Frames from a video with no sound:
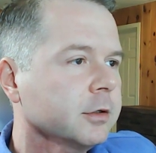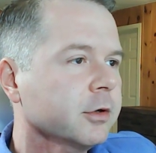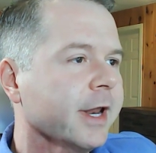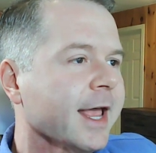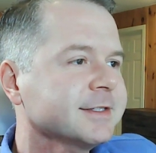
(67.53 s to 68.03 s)
you
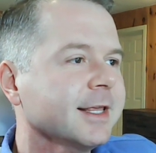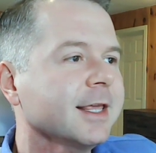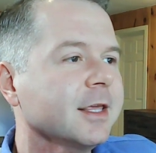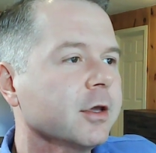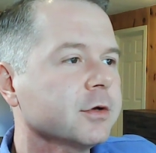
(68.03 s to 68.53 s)
can ask
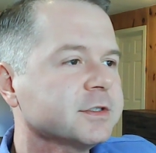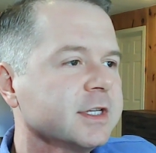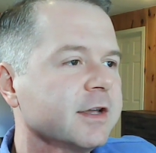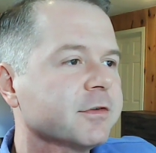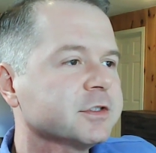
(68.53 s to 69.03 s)
the
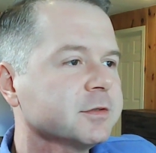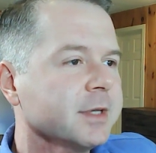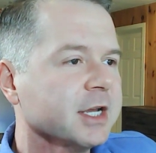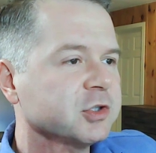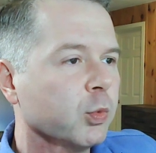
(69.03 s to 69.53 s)
EEOC for
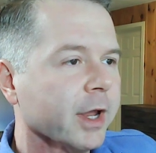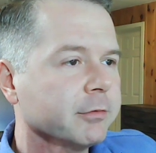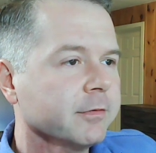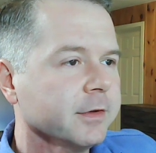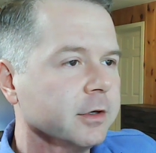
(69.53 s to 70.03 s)
substantial
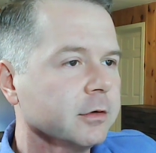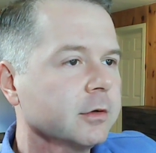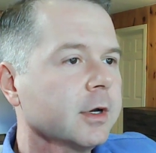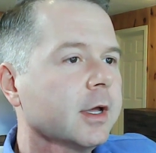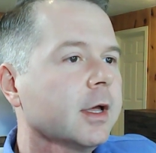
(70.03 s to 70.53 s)
weight review